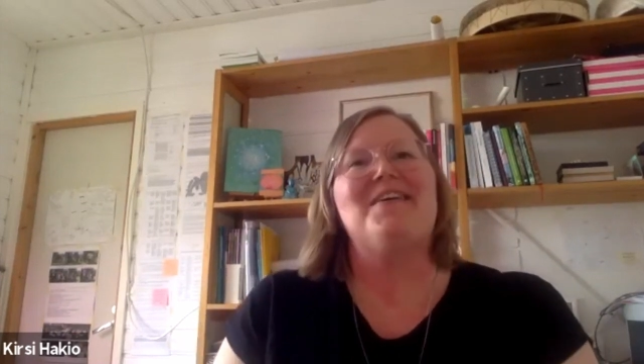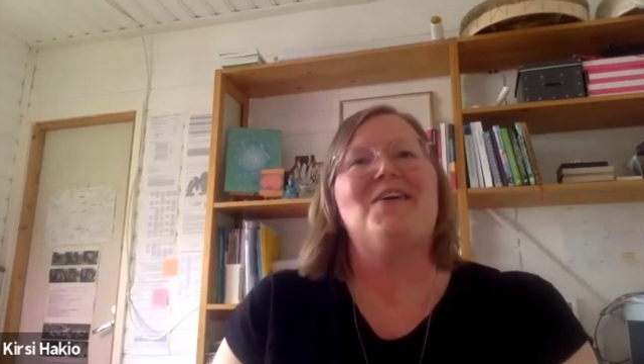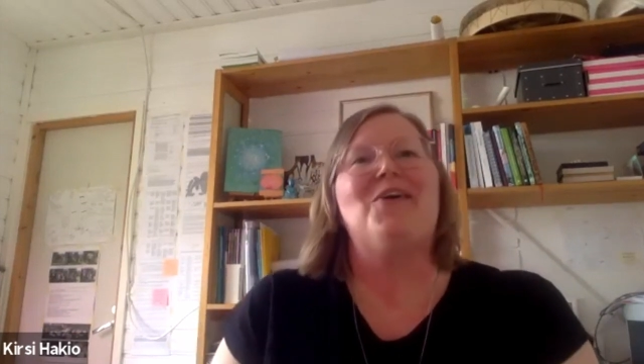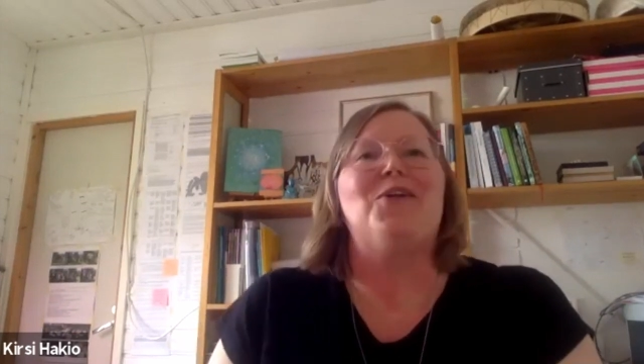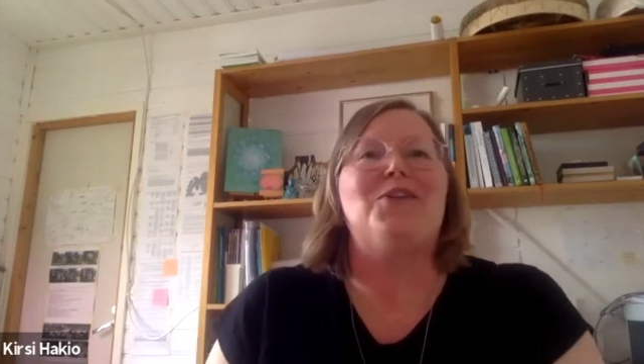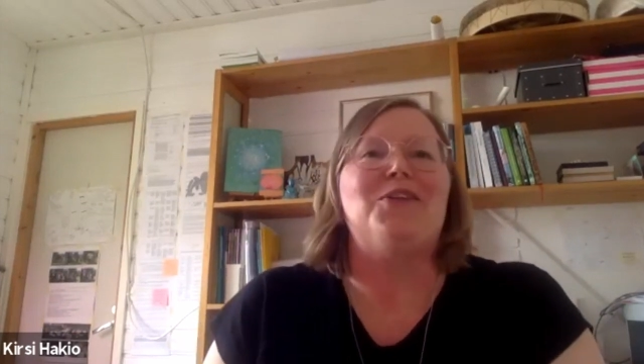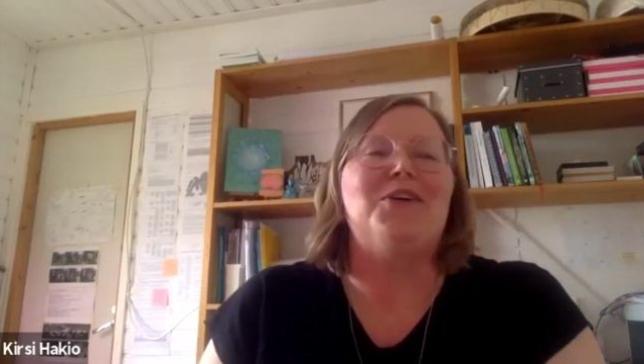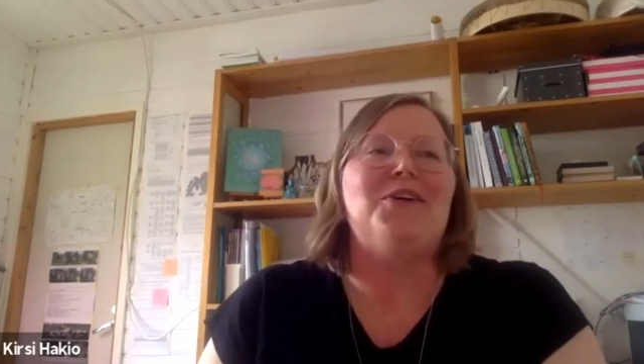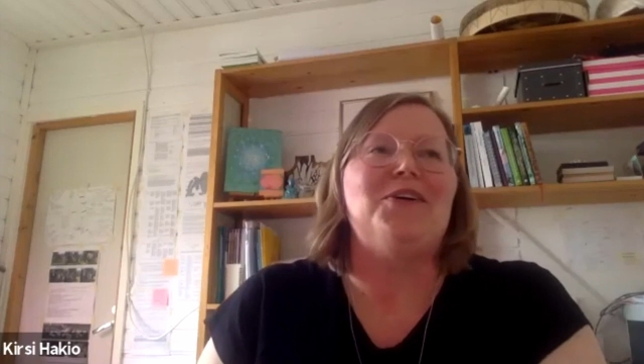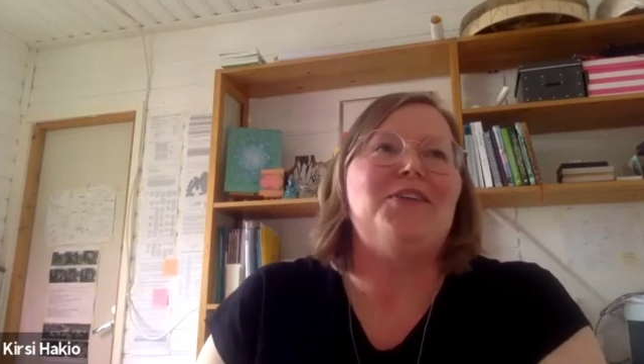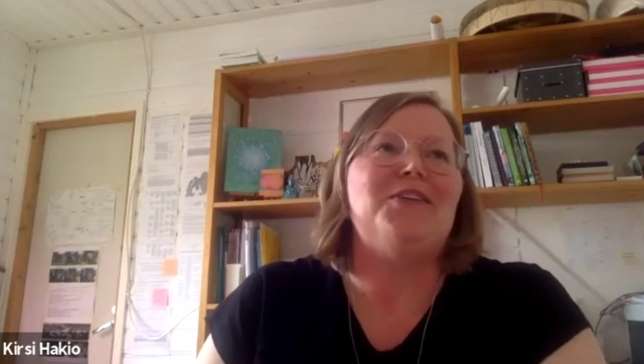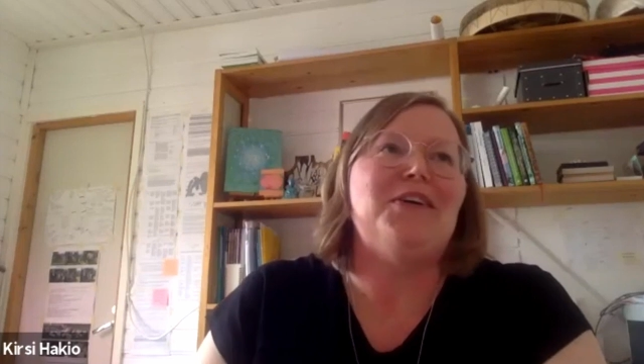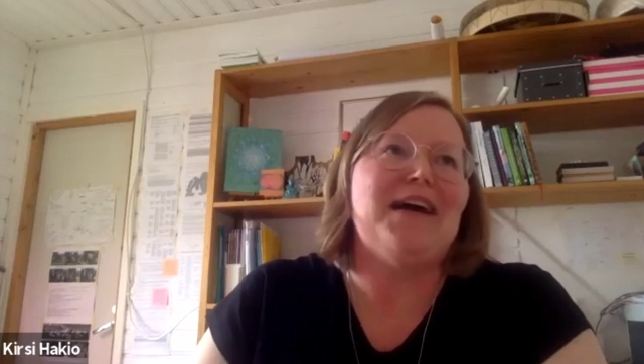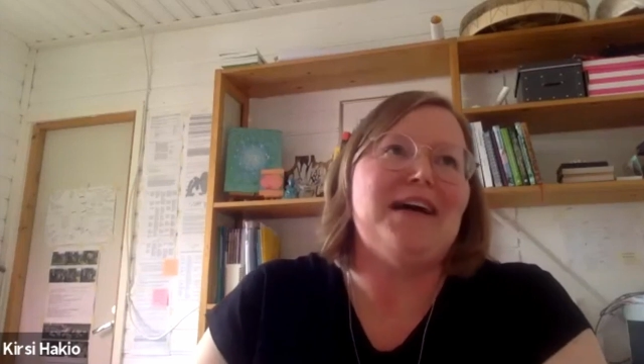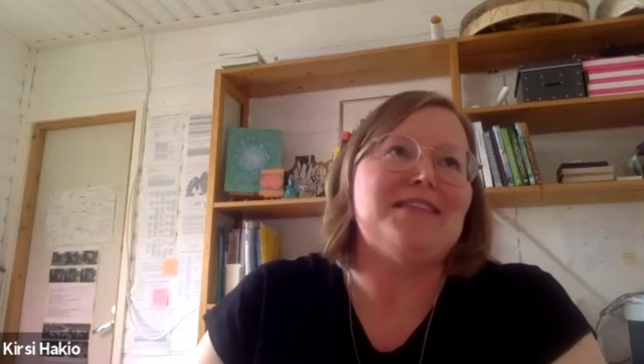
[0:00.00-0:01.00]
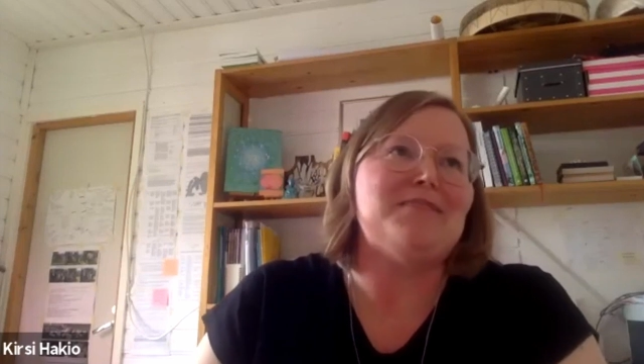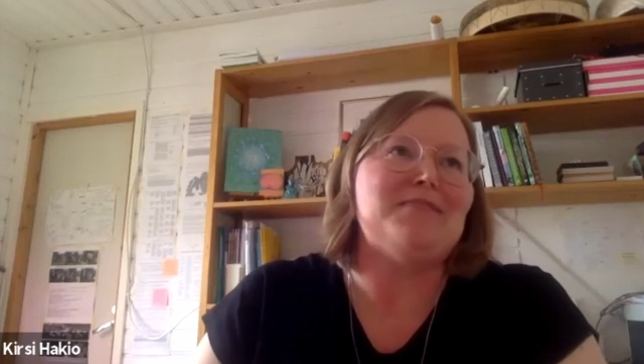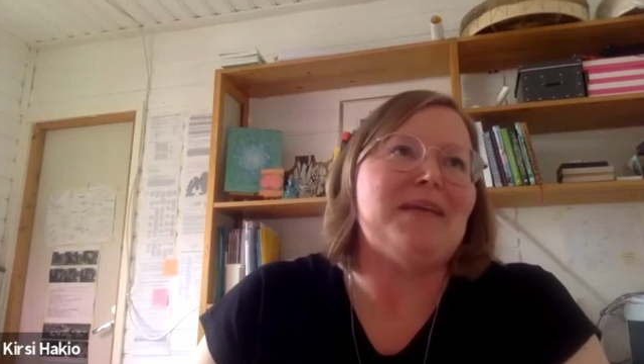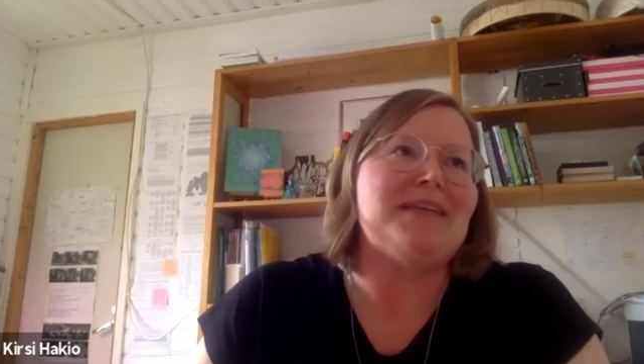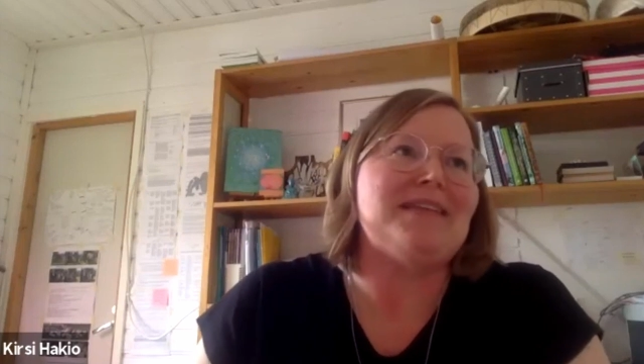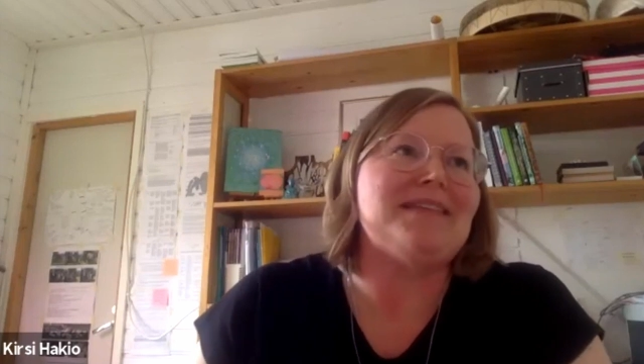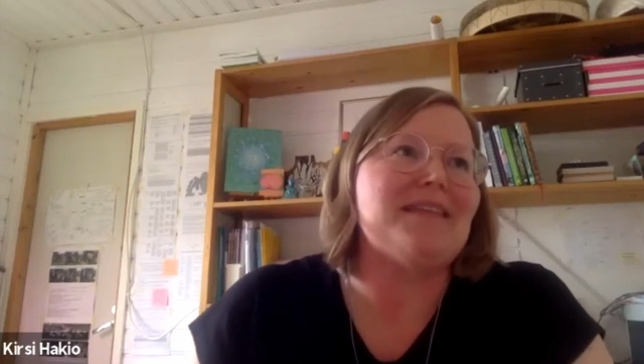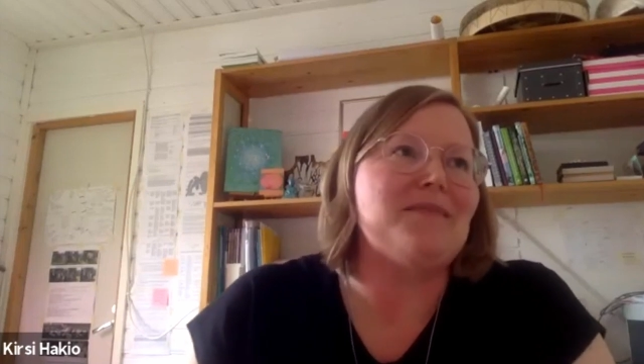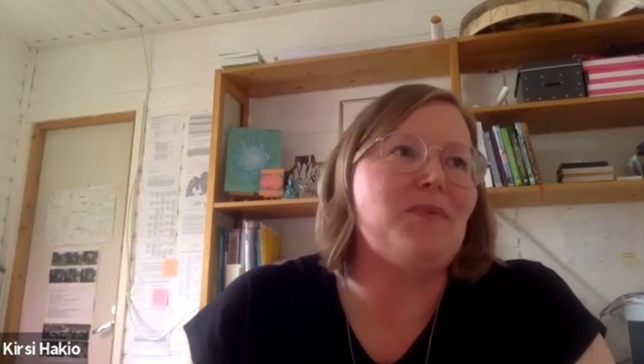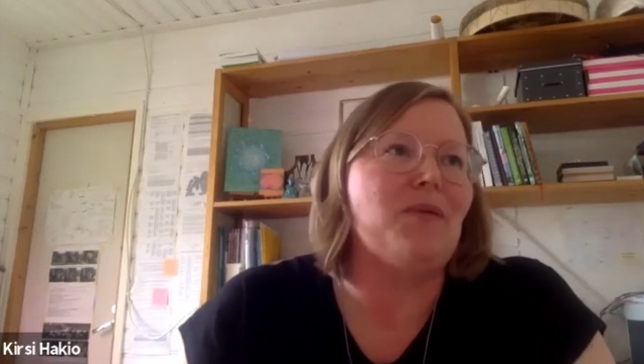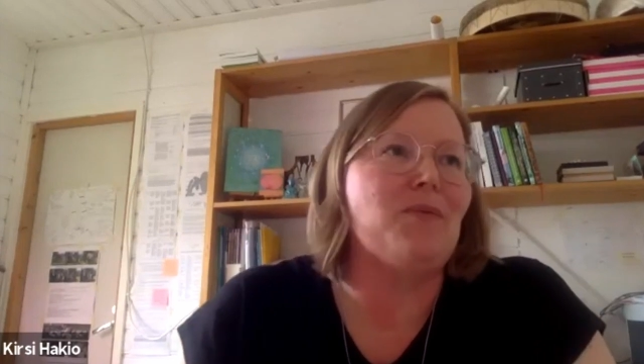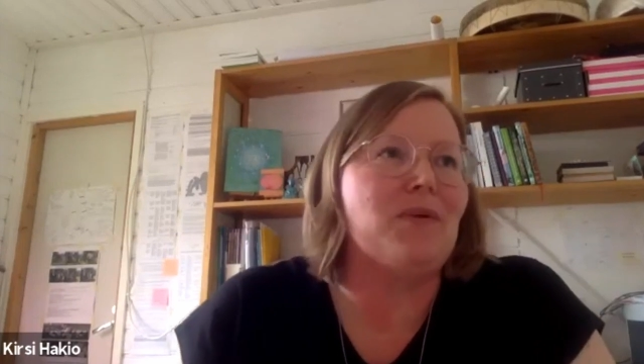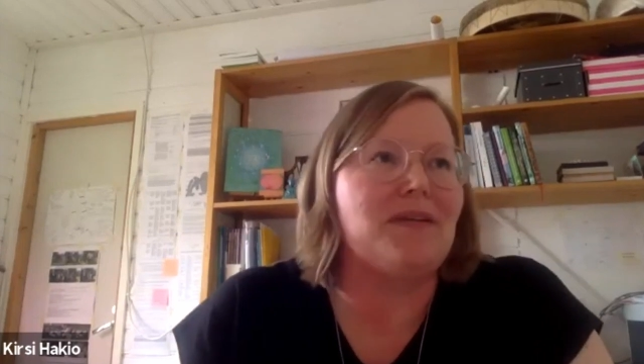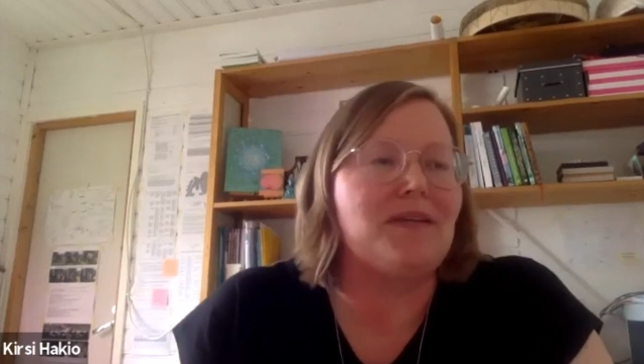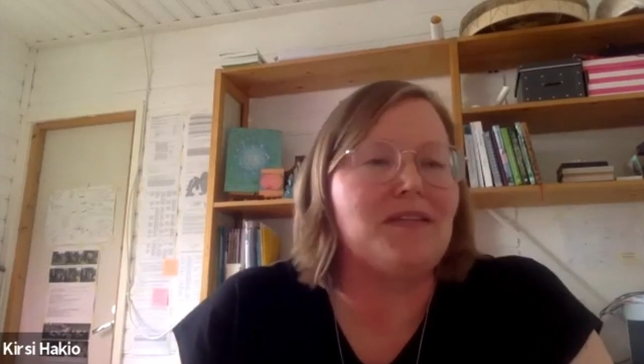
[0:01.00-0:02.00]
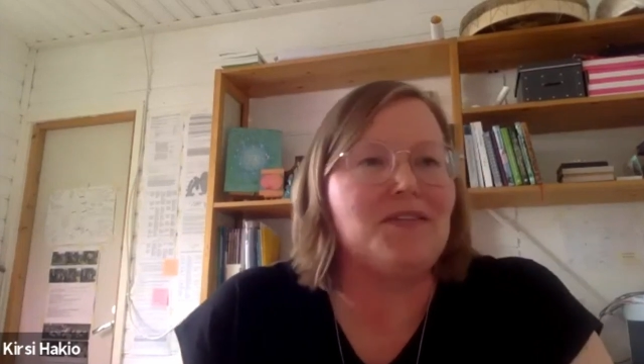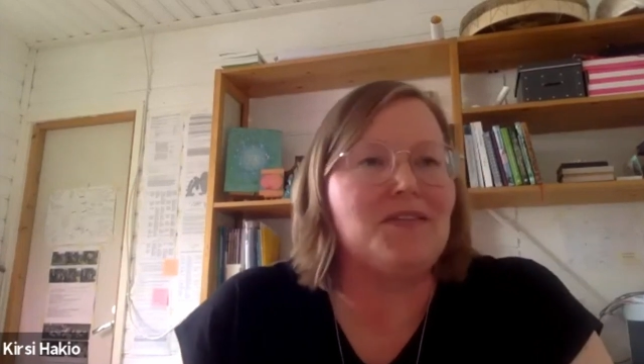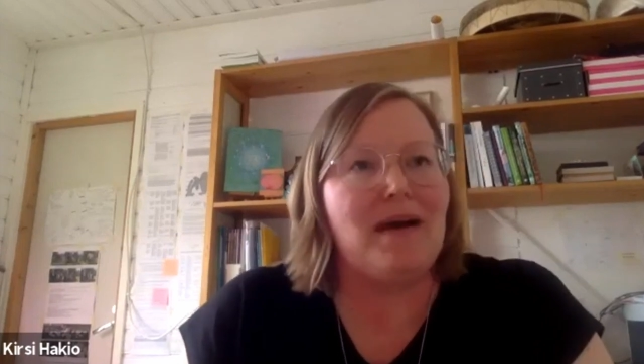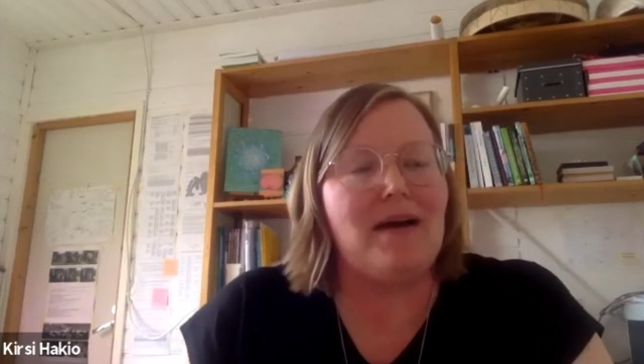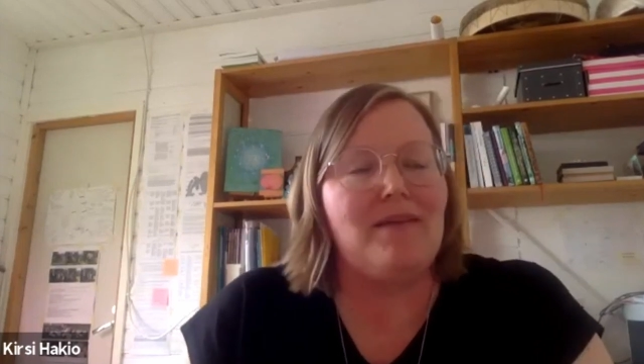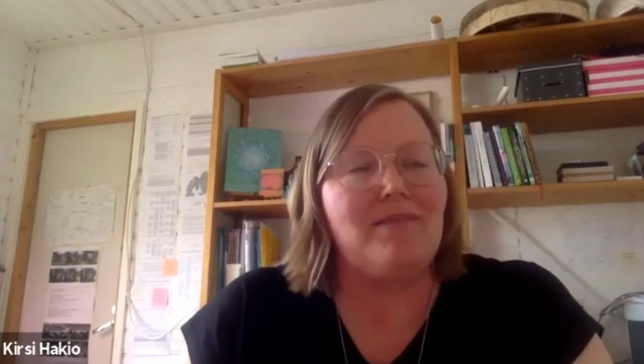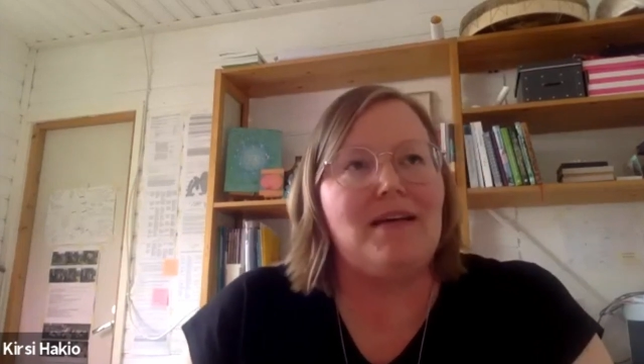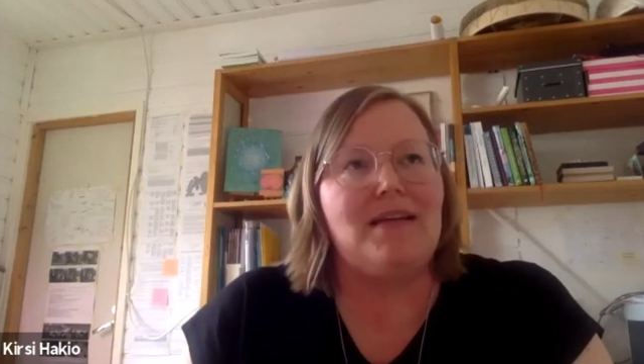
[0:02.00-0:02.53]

all the aspects that we wanted to have.